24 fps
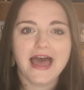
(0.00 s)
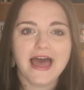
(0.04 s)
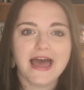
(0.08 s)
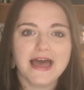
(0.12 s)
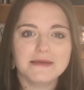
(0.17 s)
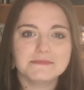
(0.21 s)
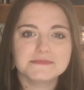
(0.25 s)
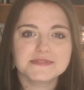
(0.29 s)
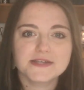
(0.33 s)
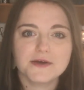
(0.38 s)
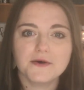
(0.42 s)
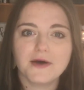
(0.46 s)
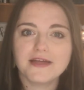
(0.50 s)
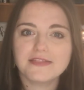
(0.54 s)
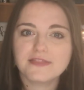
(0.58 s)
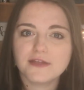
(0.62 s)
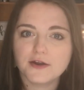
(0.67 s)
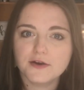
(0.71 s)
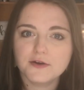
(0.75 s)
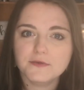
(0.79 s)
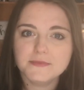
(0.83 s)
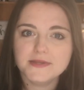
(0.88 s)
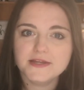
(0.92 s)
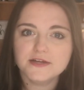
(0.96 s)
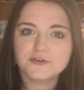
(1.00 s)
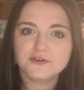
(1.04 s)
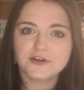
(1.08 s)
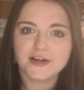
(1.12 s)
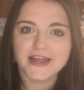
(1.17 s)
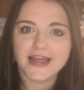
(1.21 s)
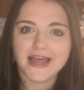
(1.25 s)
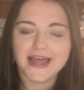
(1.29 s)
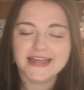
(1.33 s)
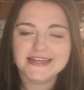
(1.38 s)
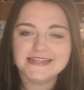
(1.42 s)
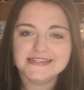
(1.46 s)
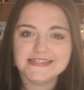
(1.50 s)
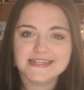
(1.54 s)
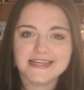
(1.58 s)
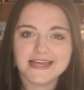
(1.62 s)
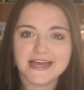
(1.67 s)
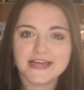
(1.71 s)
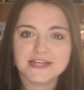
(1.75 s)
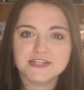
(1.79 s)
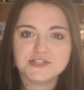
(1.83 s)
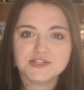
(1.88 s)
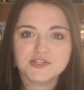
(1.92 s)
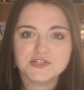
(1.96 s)
So I thought it'd be a great
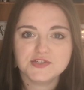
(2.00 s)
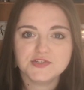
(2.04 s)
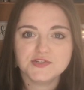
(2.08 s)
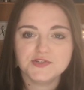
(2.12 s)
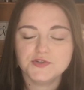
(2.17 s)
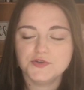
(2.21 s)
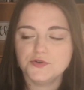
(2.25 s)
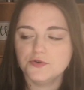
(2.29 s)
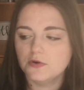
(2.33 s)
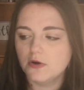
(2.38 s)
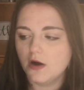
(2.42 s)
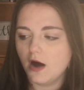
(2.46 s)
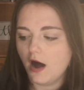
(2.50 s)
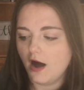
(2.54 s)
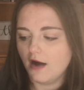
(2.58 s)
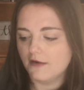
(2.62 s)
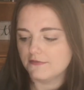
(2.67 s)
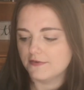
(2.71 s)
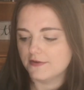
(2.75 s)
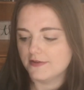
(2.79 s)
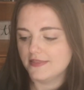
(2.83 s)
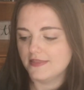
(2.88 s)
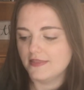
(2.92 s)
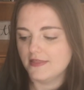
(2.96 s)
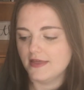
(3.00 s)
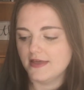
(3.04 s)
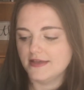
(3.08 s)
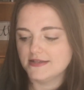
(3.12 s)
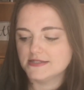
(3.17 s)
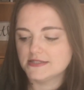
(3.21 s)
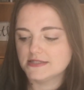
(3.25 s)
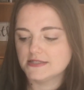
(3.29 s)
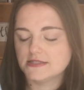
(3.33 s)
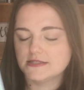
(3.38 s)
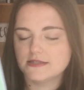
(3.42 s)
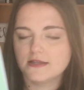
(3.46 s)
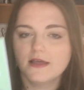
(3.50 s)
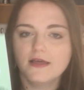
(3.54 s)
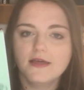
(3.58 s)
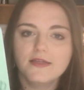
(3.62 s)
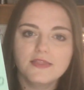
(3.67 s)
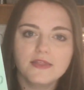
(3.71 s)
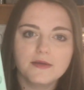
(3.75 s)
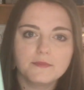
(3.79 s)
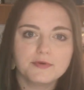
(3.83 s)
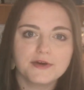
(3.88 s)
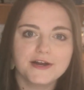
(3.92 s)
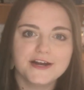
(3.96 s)
idea to offer
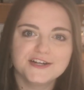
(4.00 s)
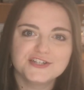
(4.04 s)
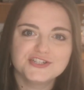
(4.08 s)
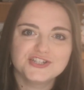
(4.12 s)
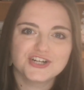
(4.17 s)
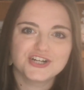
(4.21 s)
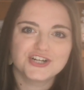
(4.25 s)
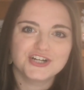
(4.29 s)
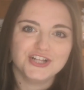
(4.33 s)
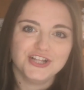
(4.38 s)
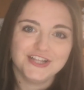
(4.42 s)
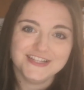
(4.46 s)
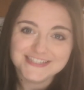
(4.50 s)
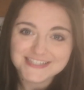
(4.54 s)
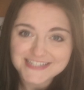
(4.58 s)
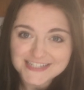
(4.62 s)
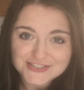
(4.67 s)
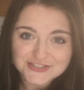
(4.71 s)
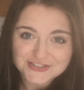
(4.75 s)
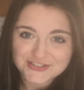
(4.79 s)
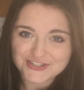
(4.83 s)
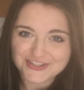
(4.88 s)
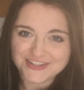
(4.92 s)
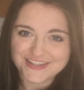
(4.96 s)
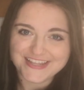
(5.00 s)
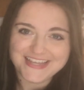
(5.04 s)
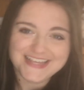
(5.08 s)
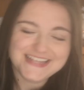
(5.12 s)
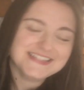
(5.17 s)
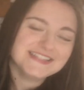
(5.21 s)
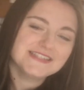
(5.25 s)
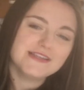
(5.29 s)
the prayer journal digitally.